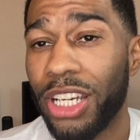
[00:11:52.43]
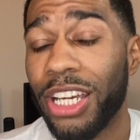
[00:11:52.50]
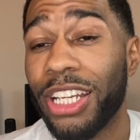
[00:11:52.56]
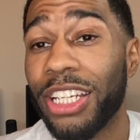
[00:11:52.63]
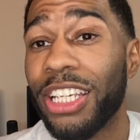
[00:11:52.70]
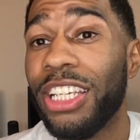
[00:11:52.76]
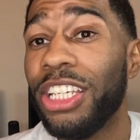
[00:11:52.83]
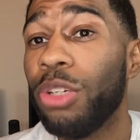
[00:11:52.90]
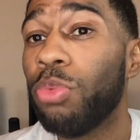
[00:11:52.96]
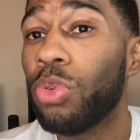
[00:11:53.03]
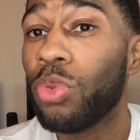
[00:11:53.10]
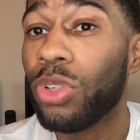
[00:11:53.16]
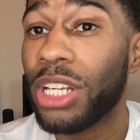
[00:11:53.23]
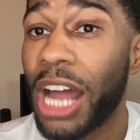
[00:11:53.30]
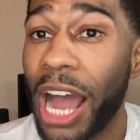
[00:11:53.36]
and he
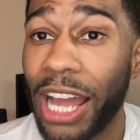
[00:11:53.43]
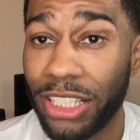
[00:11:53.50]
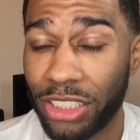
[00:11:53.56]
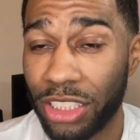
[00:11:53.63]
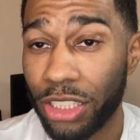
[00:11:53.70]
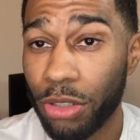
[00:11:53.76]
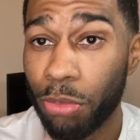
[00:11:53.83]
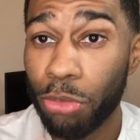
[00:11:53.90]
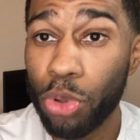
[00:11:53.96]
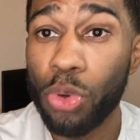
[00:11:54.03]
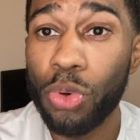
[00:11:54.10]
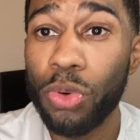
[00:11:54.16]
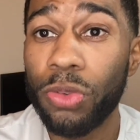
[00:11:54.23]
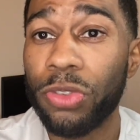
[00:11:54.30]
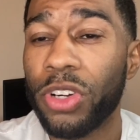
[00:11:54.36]
will not
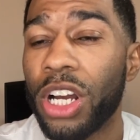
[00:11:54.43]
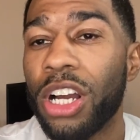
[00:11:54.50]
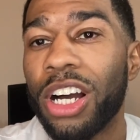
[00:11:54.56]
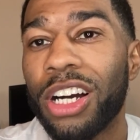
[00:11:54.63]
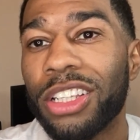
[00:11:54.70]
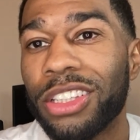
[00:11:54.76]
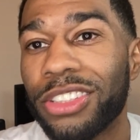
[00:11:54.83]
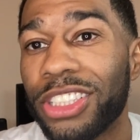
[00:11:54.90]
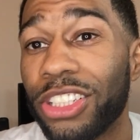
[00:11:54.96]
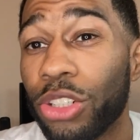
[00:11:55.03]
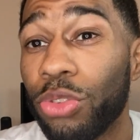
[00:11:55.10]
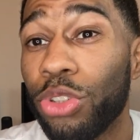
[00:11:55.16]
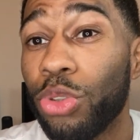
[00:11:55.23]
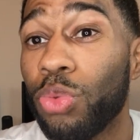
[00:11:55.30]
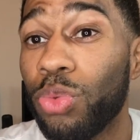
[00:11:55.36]
move
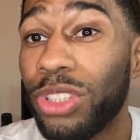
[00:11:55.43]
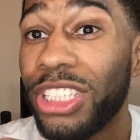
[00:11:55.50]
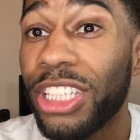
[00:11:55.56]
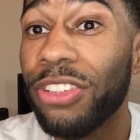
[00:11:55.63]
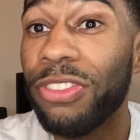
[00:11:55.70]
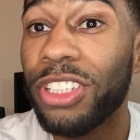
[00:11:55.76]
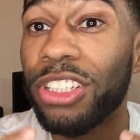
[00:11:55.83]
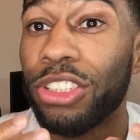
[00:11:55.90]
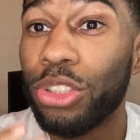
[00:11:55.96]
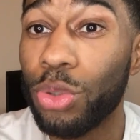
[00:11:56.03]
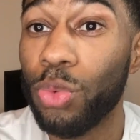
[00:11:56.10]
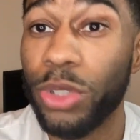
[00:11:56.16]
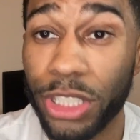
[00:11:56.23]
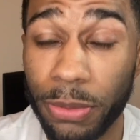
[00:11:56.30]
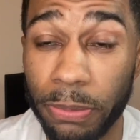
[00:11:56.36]
until you give it
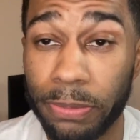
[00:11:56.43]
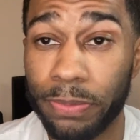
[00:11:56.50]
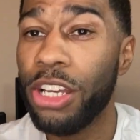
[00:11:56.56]
to him.